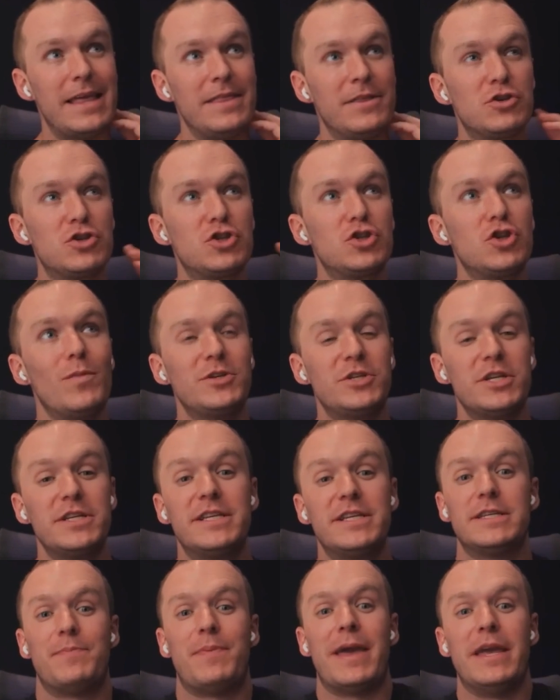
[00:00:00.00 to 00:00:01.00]
There's so much
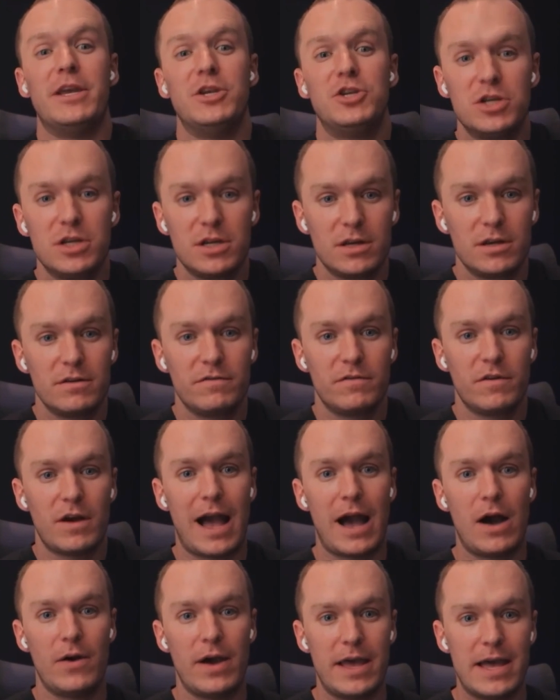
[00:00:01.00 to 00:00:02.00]
anticipation for
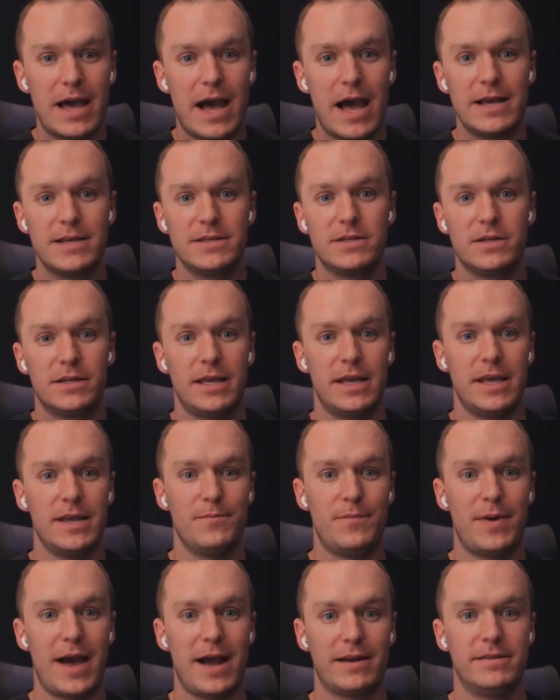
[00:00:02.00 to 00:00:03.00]
how AI is going to
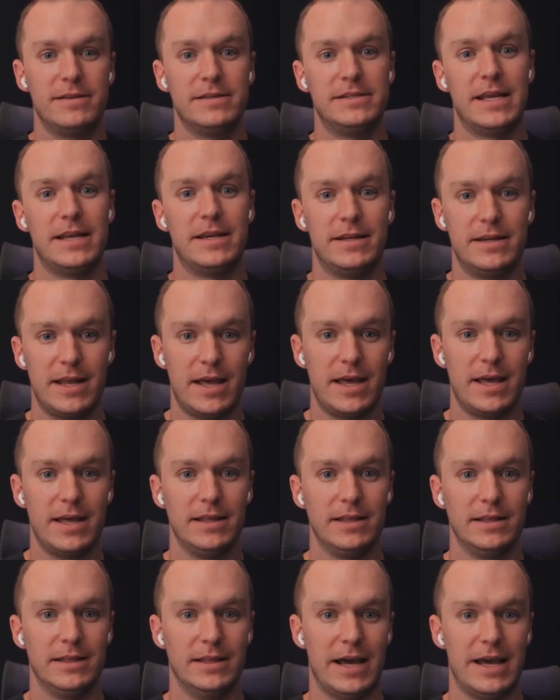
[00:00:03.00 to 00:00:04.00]
impact the day-to-day
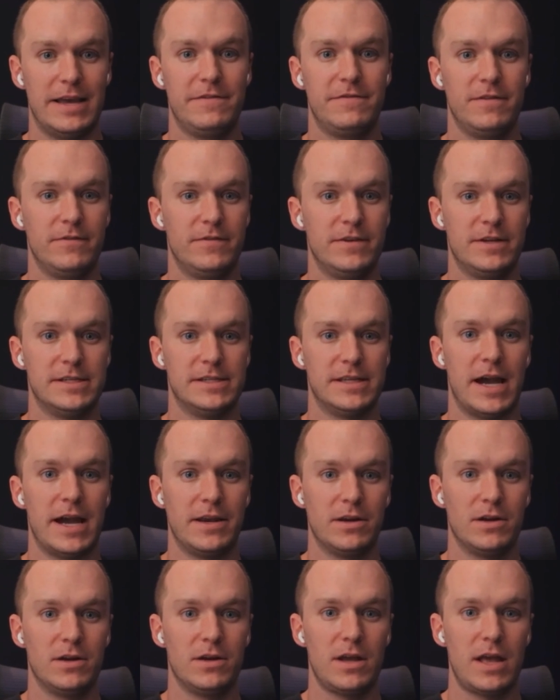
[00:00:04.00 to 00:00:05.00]
life of a
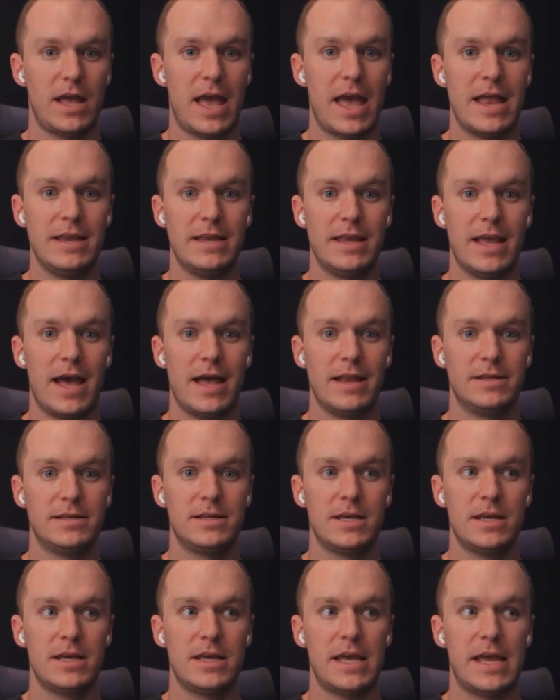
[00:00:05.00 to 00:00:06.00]
designer, and yet
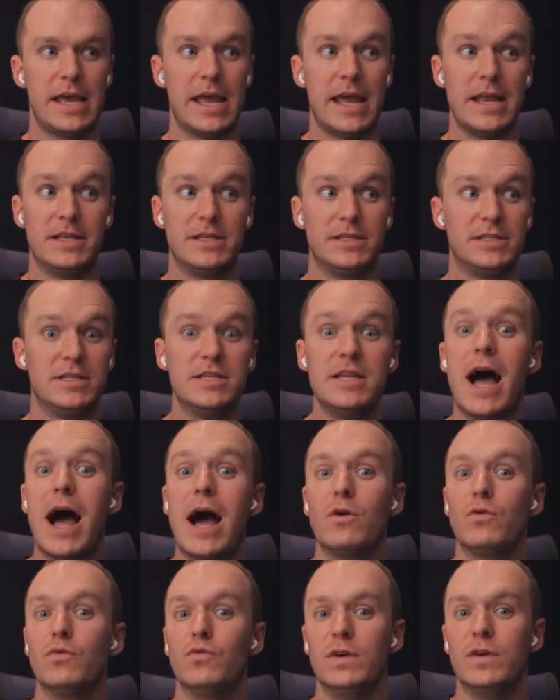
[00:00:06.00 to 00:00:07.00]
it's not
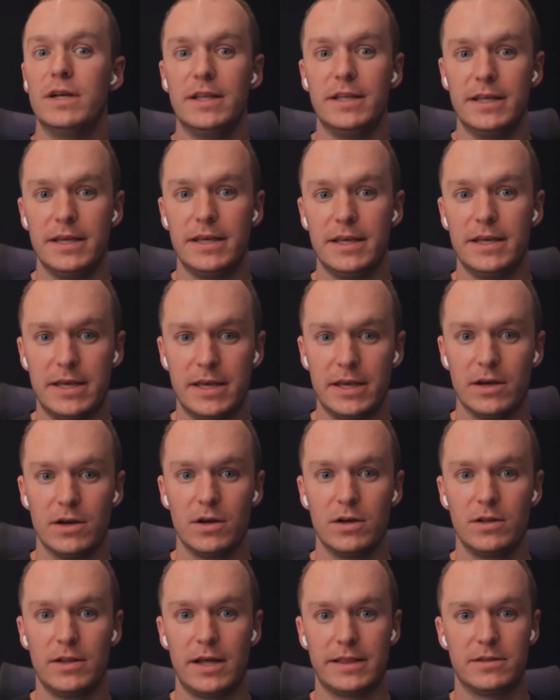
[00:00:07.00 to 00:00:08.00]
really
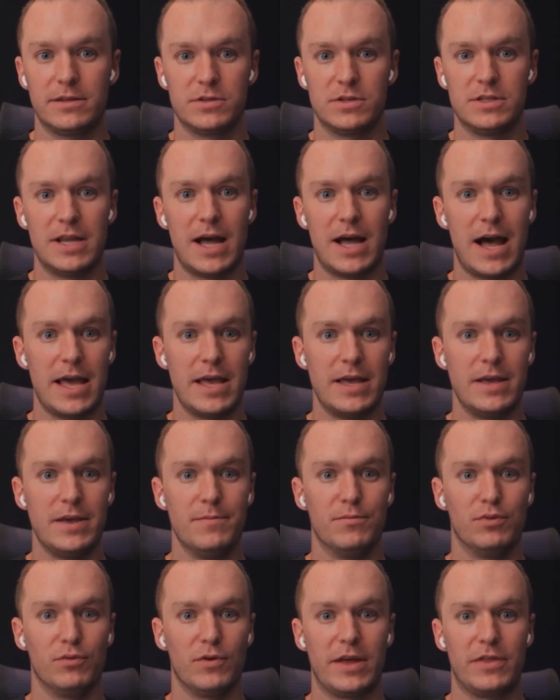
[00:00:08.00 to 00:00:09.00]
here. Like there's not a
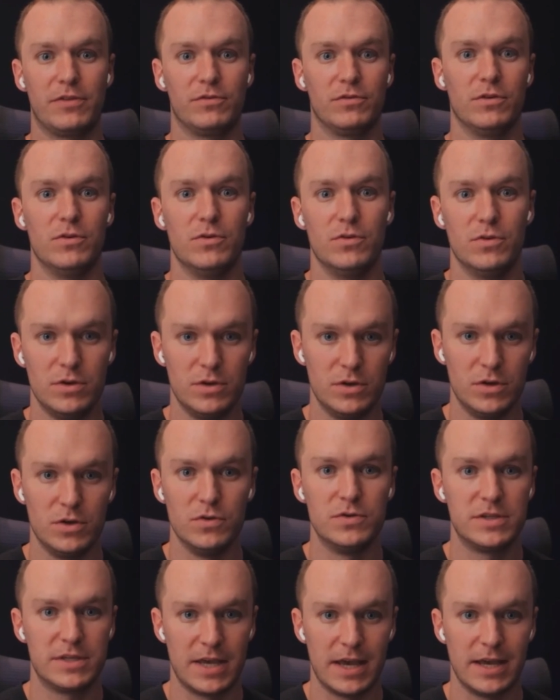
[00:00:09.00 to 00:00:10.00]
breakthrough
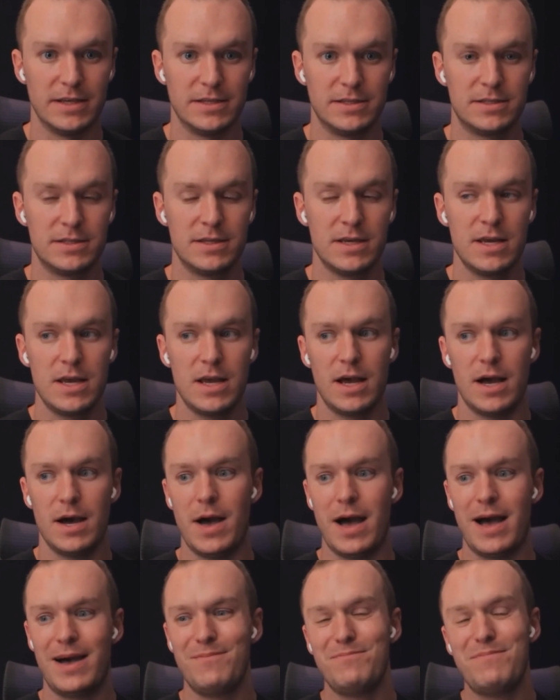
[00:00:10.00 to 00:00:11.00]
use case,
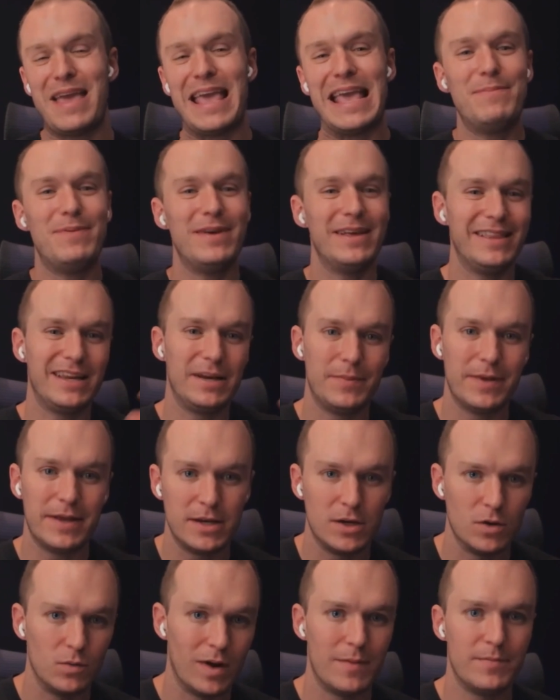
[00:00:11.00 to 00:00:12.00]
maybe a little bit
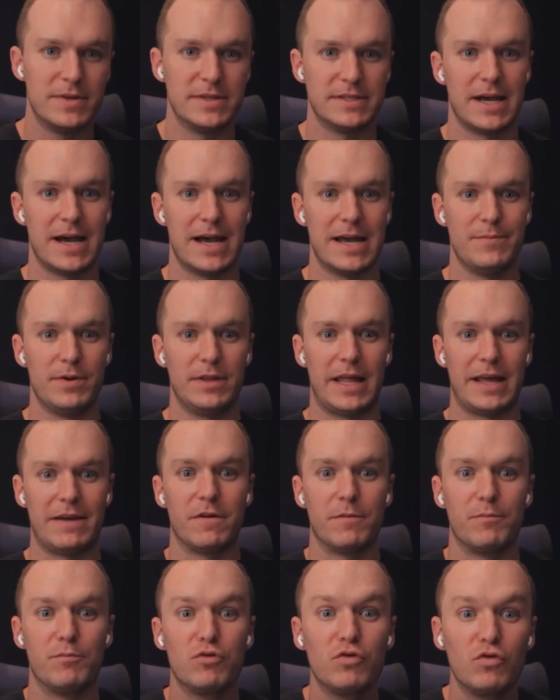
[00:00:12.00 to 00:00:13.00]
into web design, but like
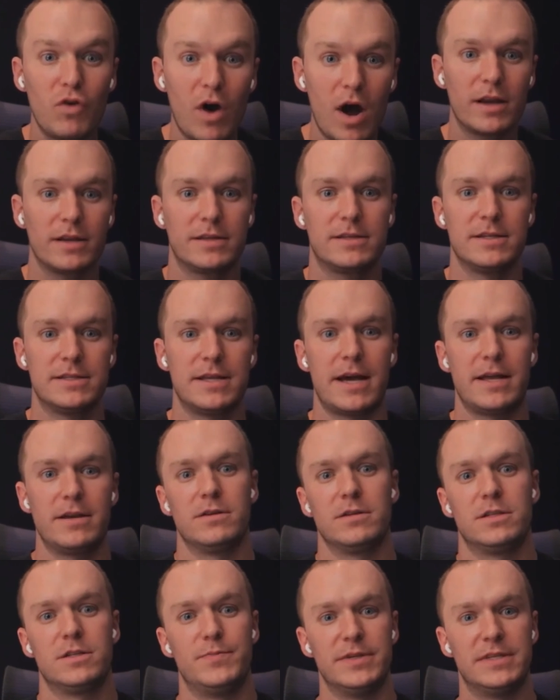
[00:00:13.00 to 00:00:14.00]
for product
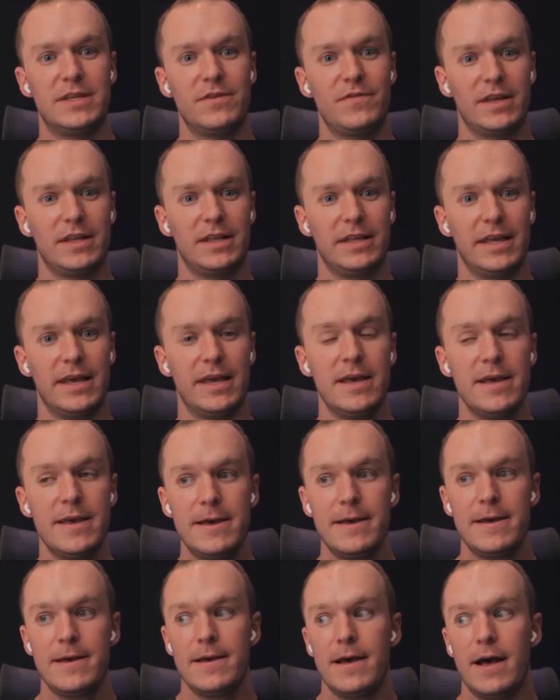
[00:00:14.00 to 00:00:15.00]
designers specifically,
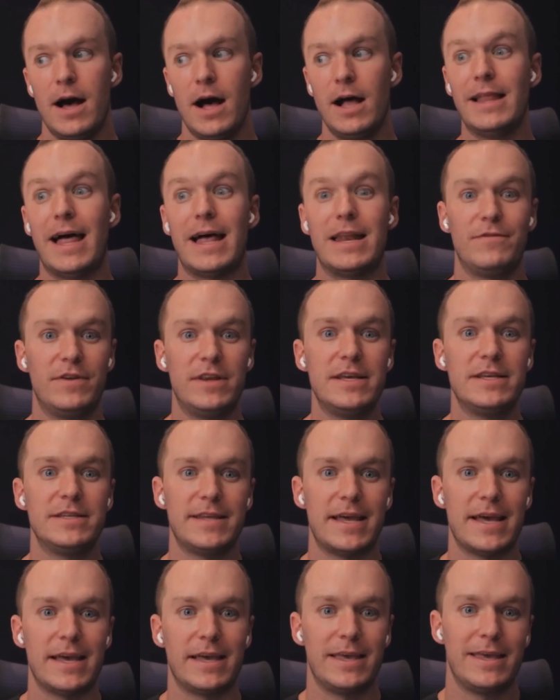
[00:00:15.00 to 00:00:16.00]
a lot of it is
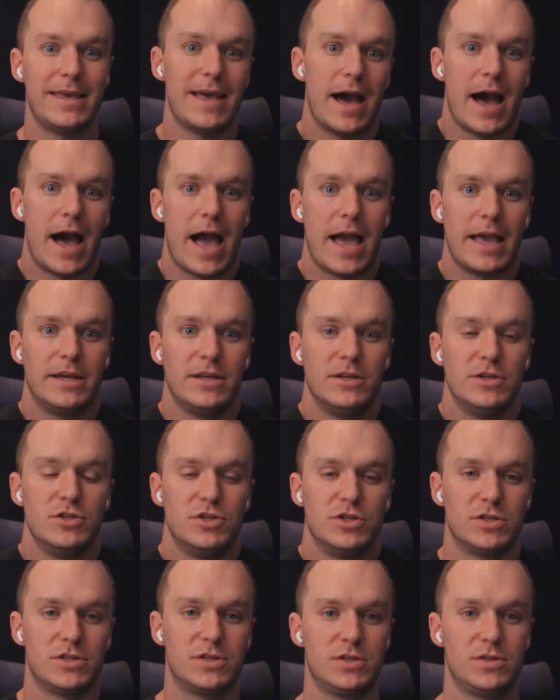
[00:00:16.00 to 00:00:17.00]
like, yeah, I can
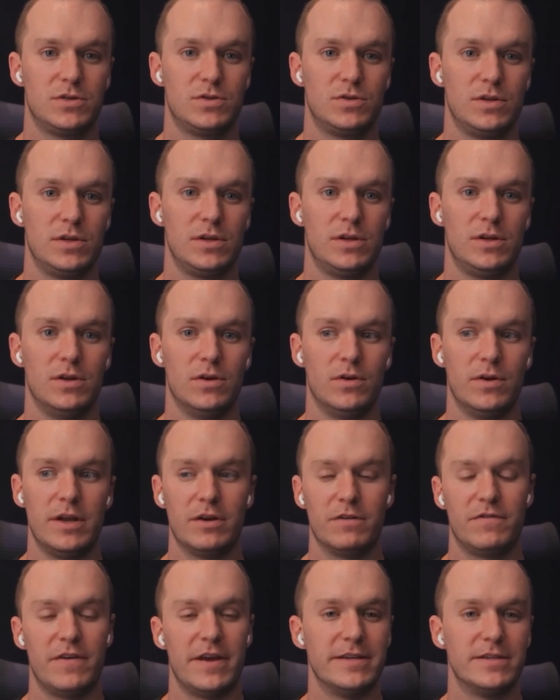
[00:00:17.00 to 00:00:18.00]
just
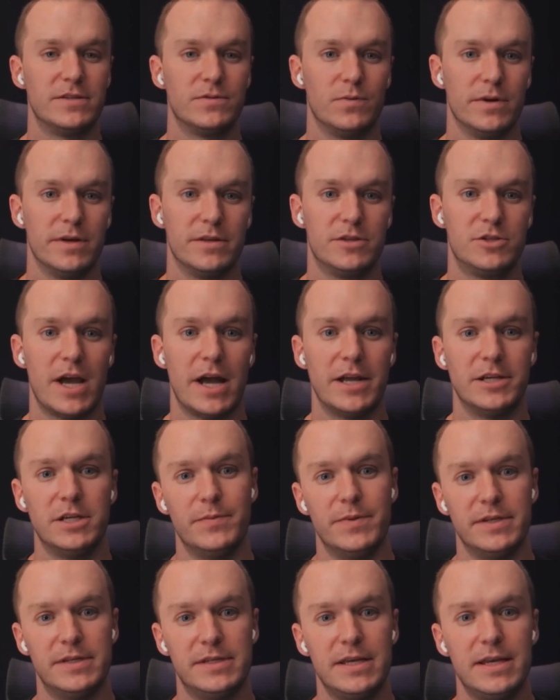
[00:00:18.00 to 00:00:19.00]
interface with
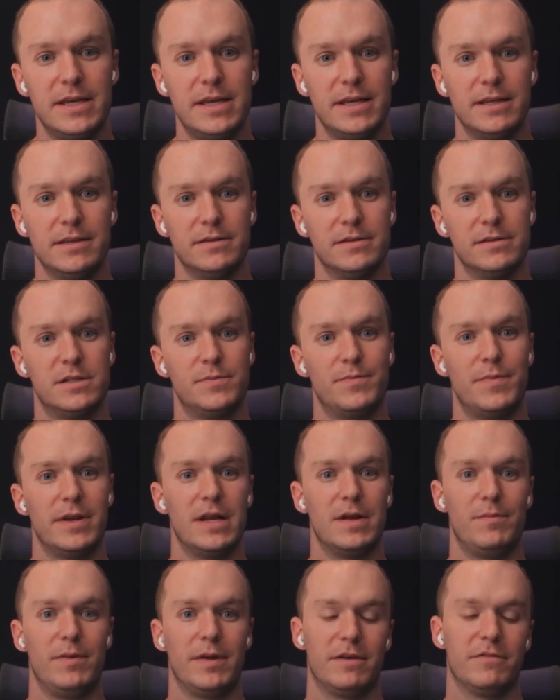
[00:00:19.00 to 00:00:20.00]
ChatGPT and spin
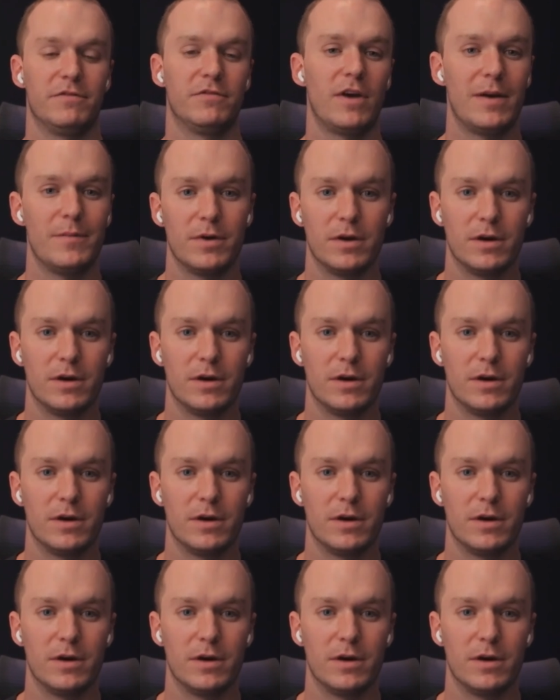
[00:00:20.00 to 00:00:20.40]
up like a framer